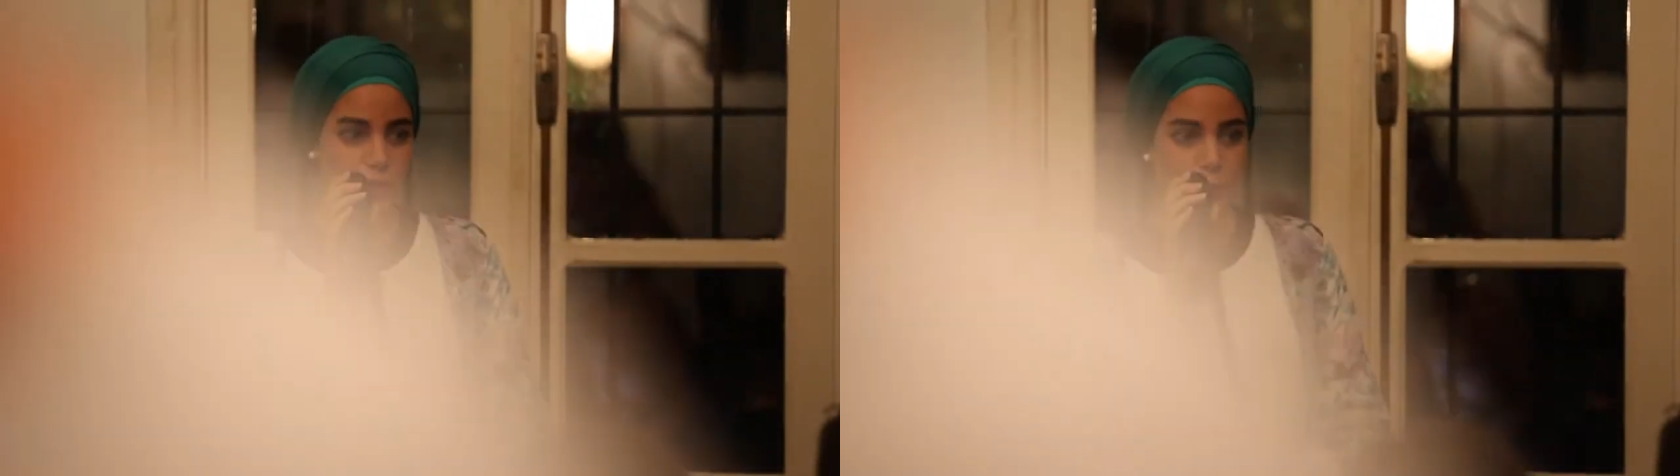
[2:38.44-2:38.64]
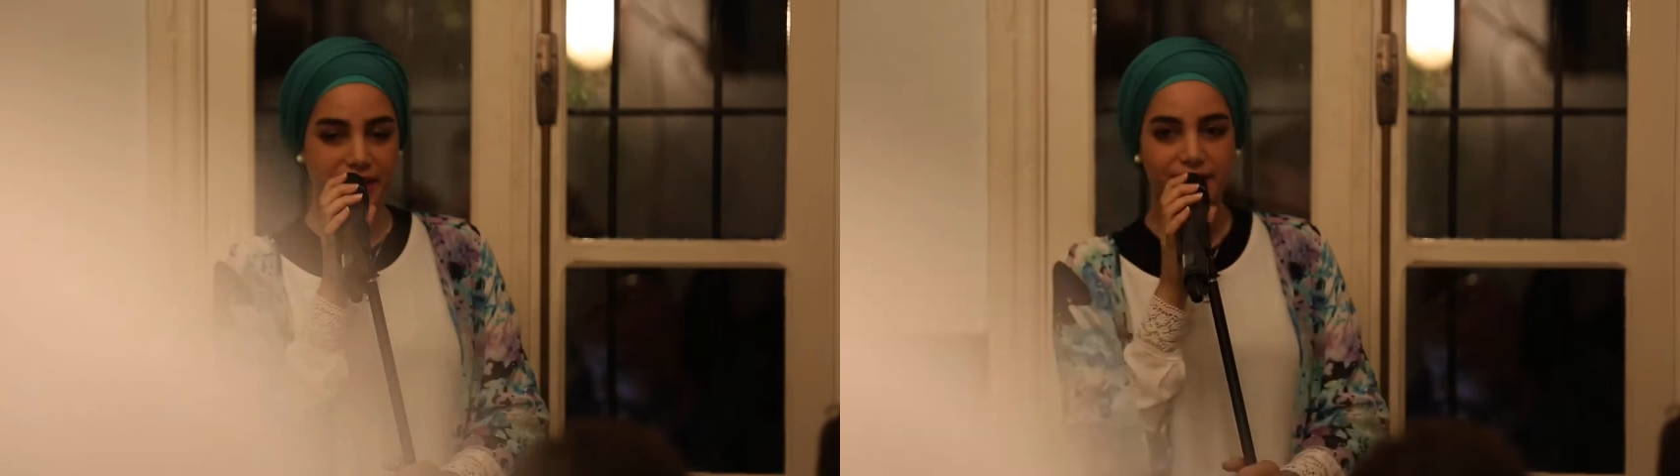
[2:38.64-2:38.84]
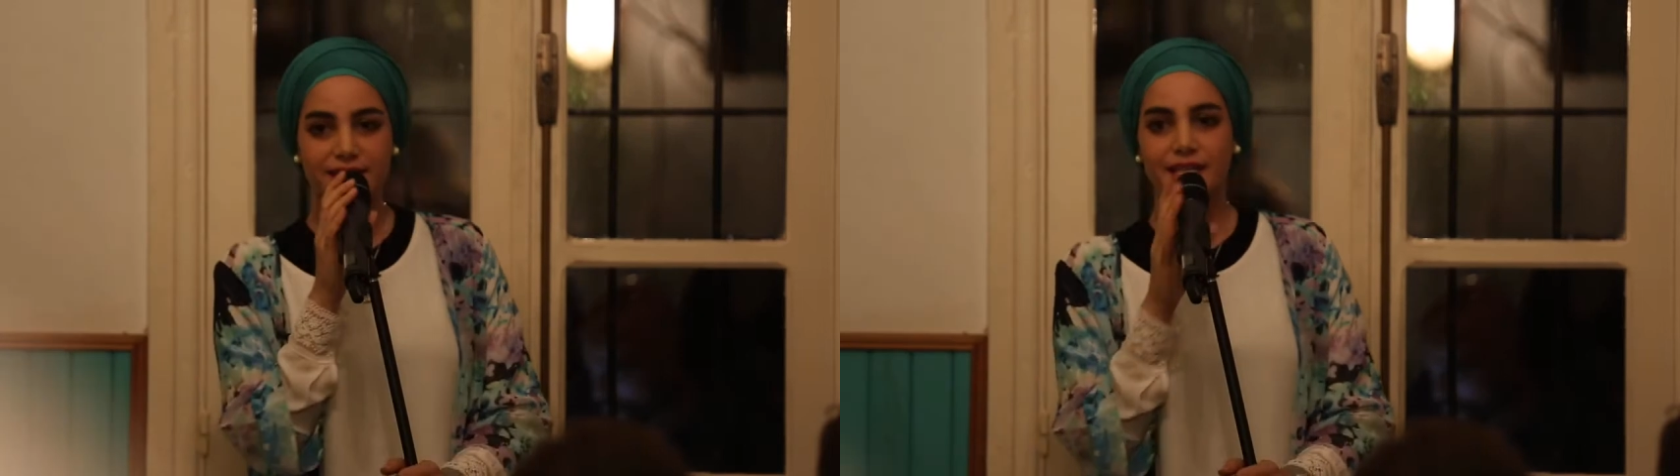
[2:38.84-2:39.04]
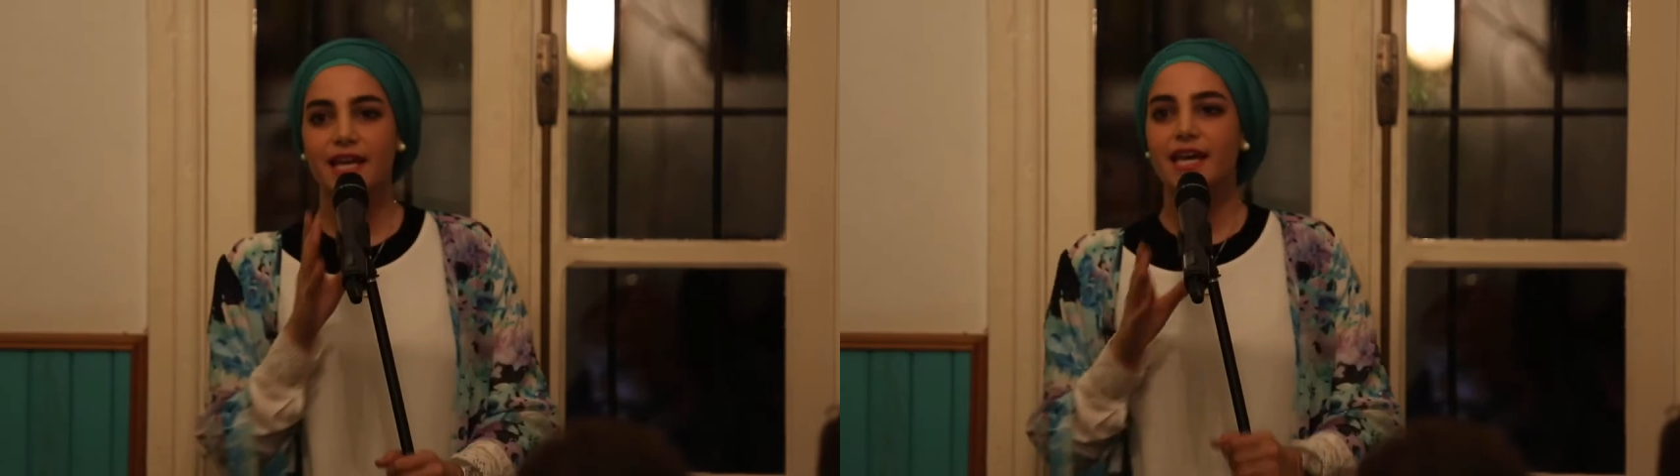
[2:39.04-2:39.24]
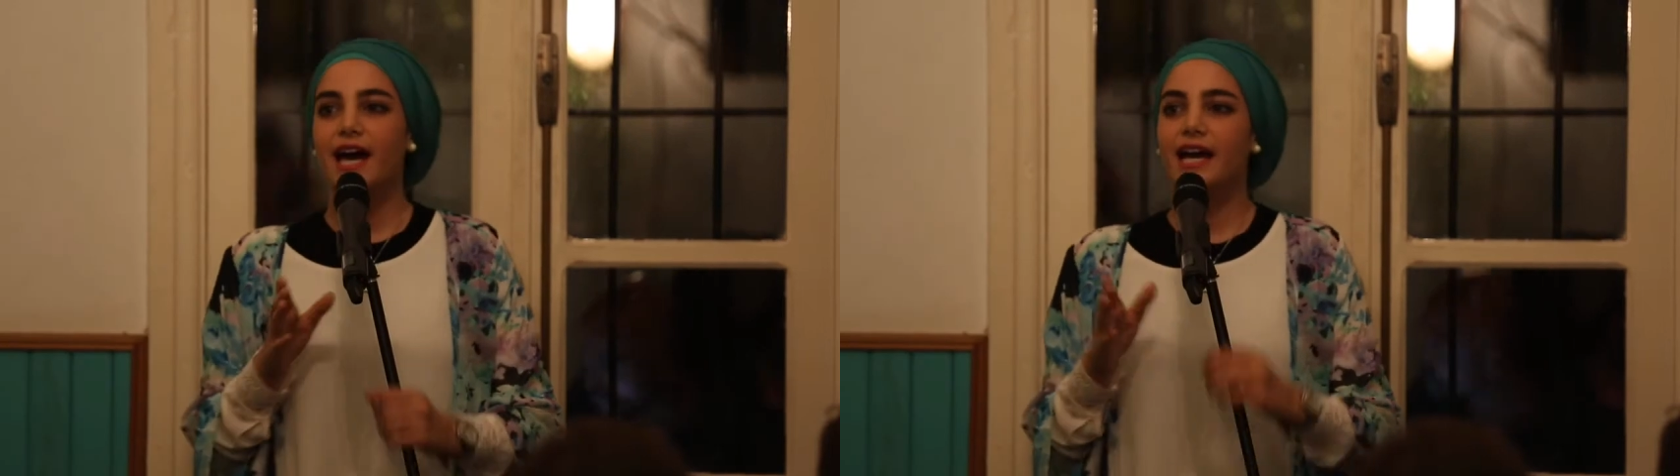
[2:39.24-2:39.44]
choice.
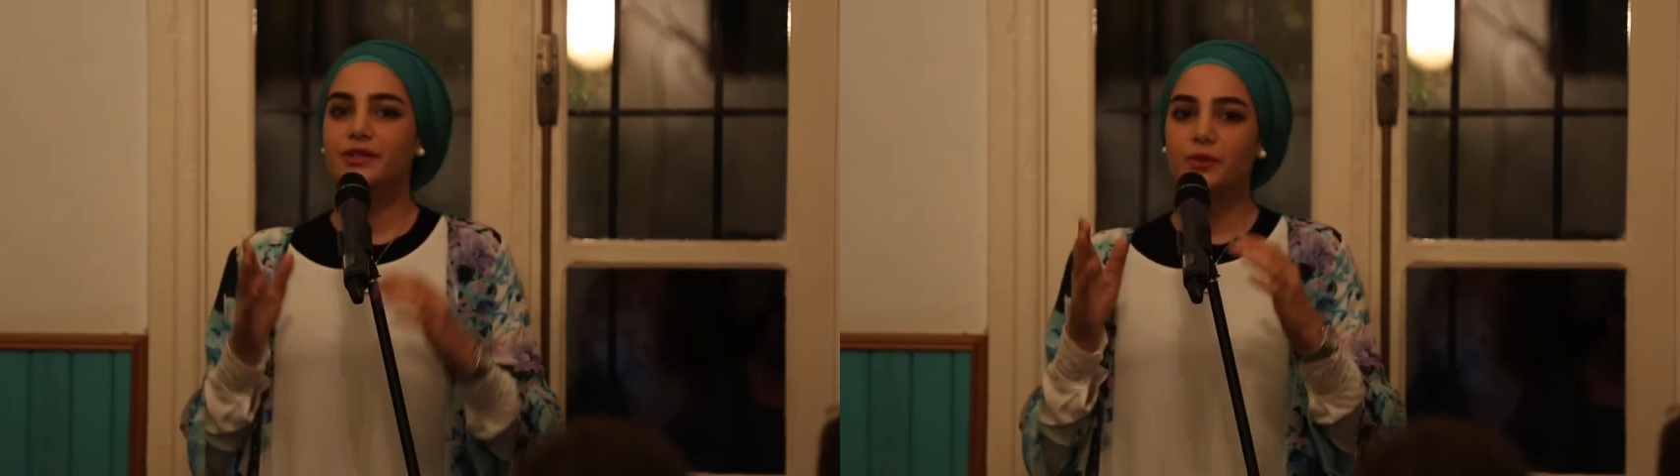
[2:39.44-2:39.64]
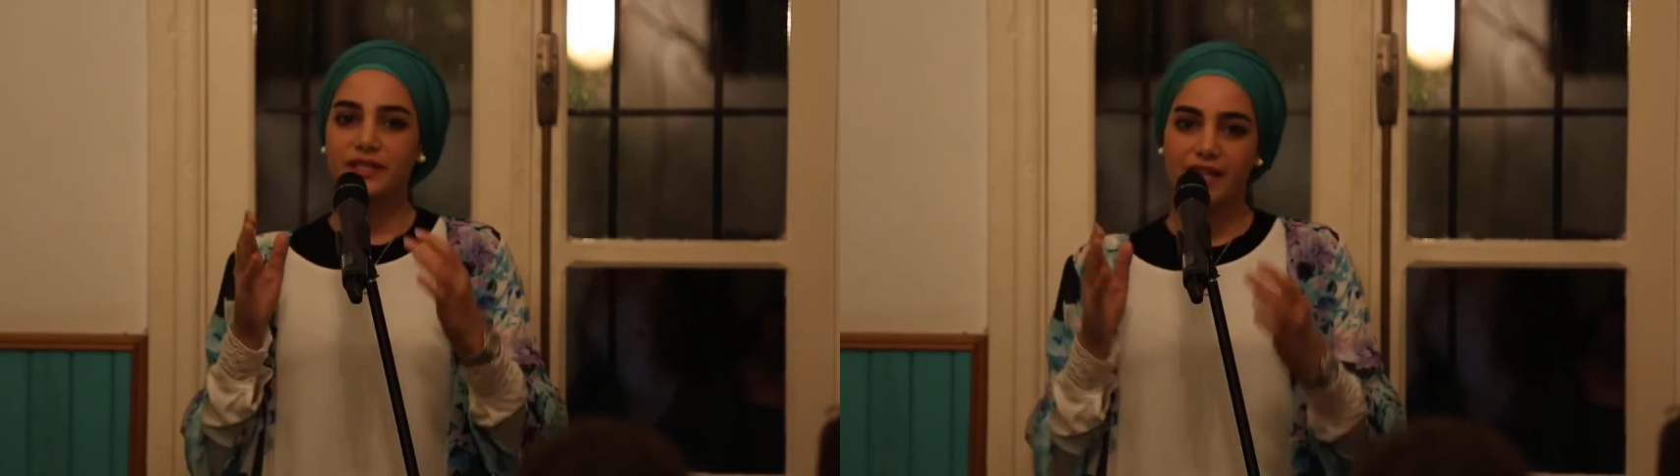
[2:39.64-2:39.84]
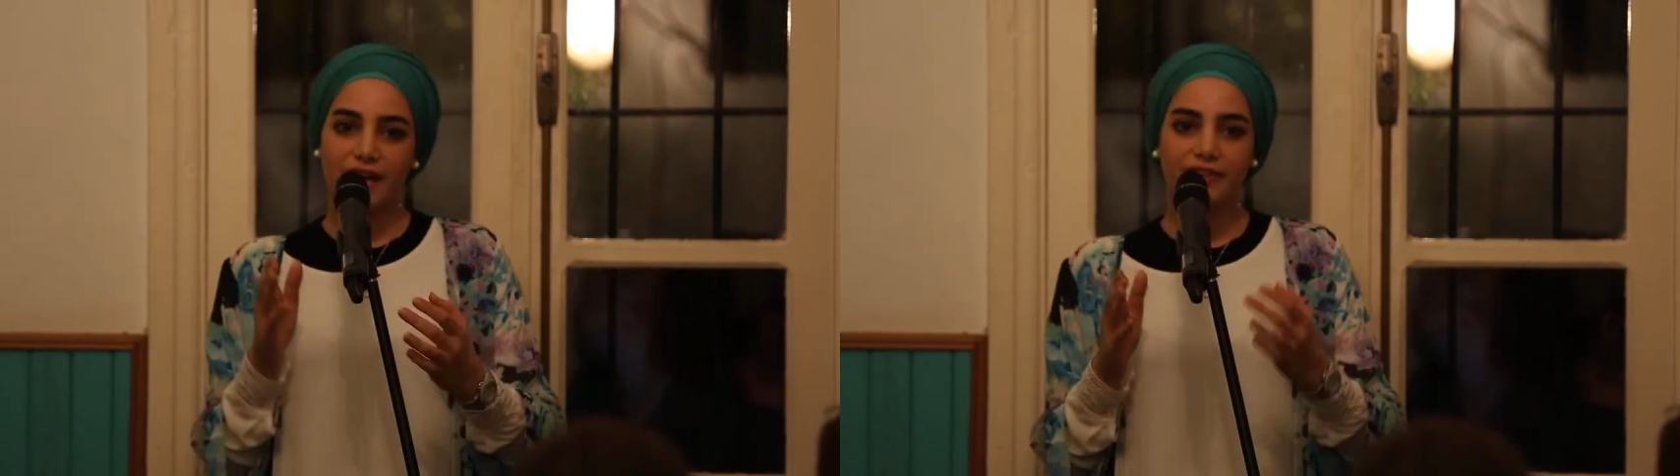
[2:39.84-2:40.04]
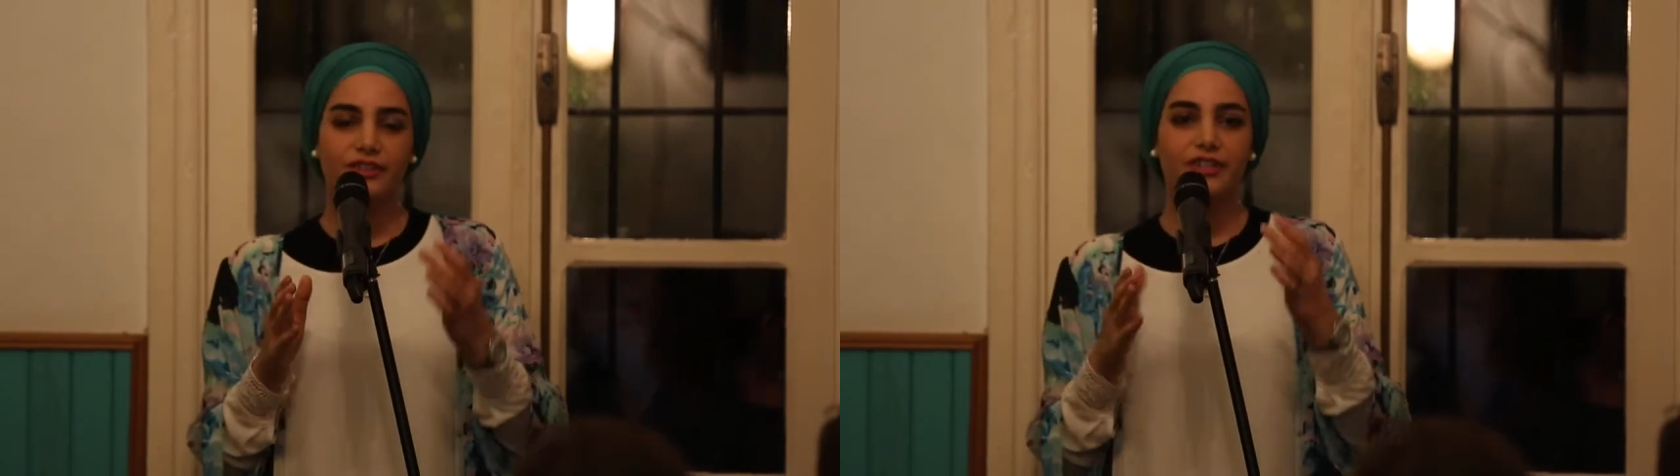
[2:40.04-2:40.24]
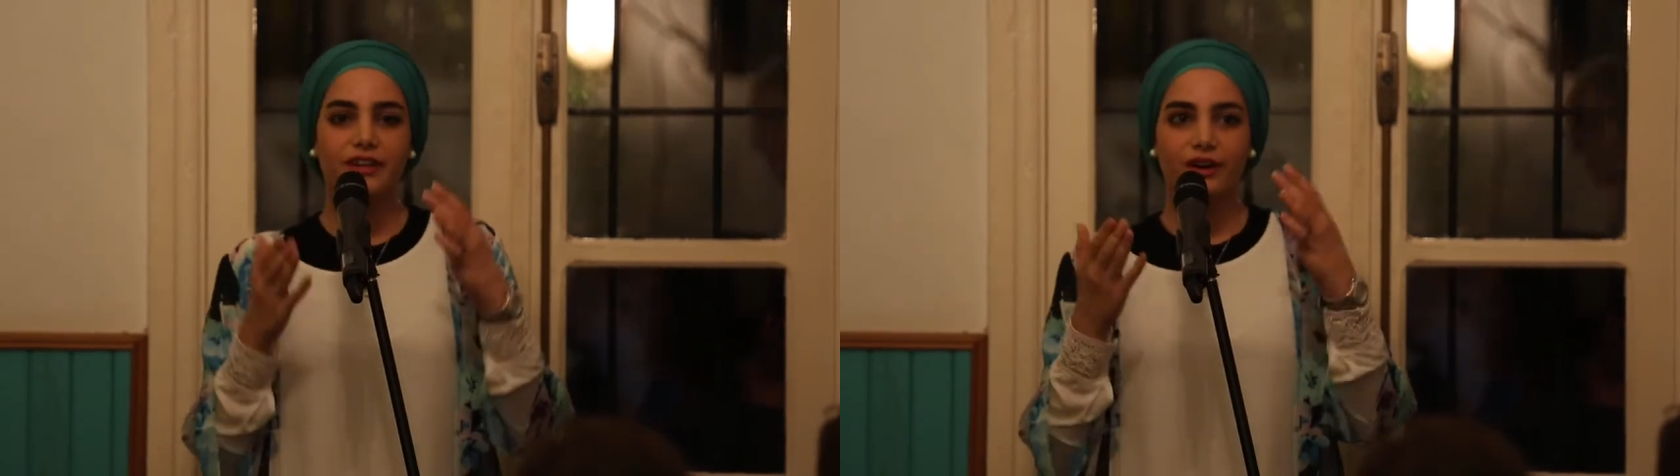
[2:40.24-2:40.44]
It was
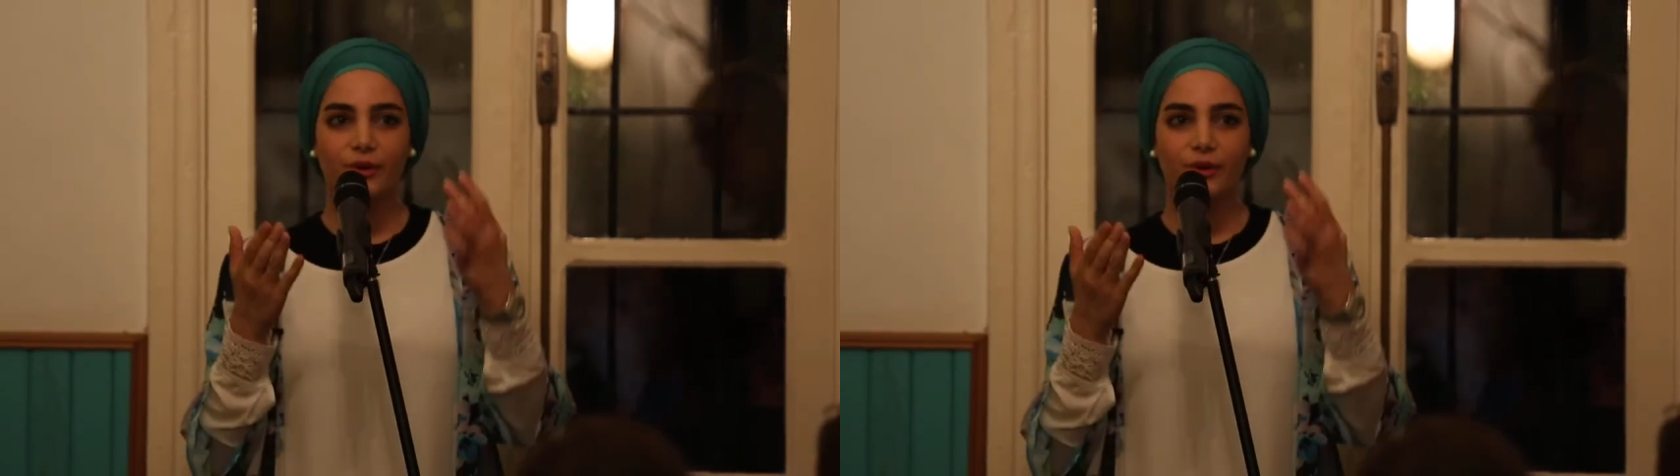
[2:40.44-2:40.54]
either,